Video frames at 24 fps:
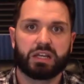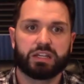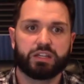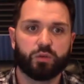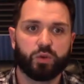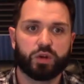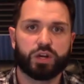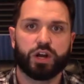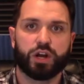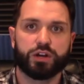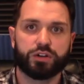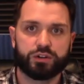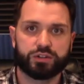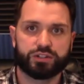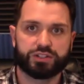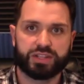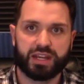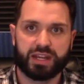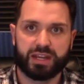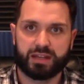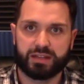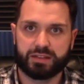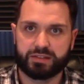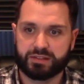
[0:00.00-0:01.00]
you want to
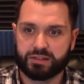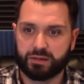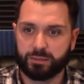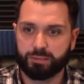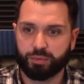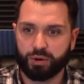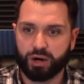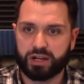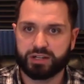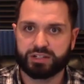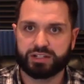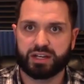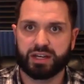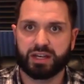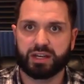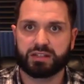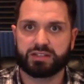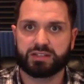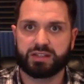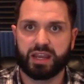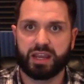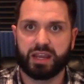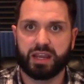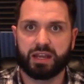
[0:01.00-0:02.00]
understand the
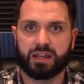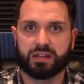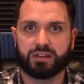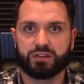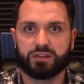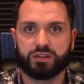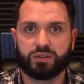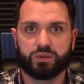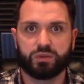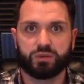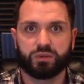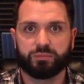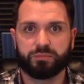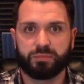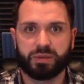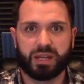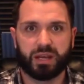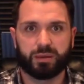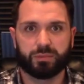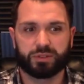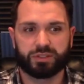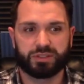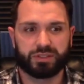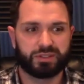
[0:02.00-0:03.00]
projects and
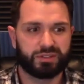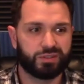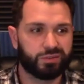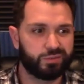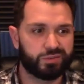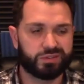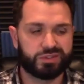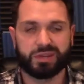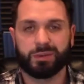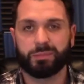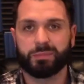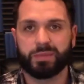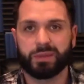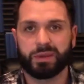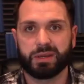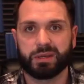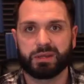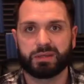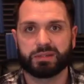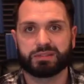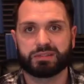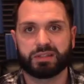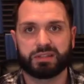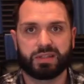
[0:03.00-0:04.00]
be able to do some
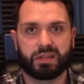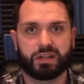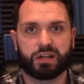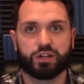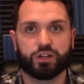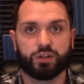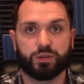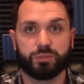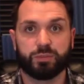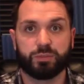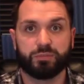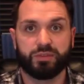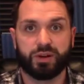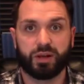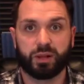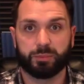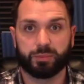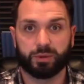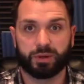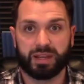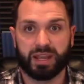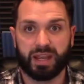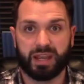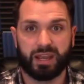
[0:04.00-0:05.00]
things that a Hadoop
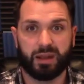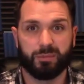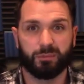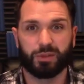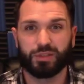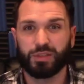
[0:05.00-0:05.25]
developer can.